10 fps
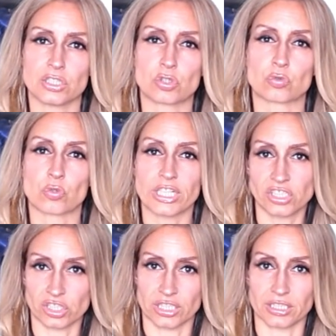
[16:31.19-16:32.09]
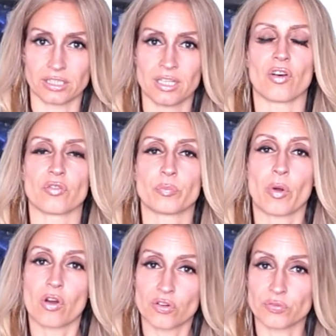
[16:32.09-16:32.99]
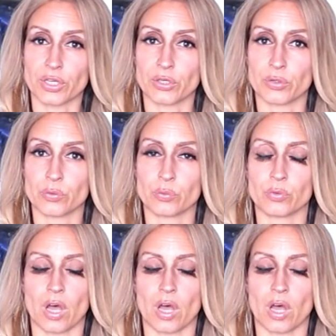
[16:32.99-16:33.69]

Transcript: and duration of parvo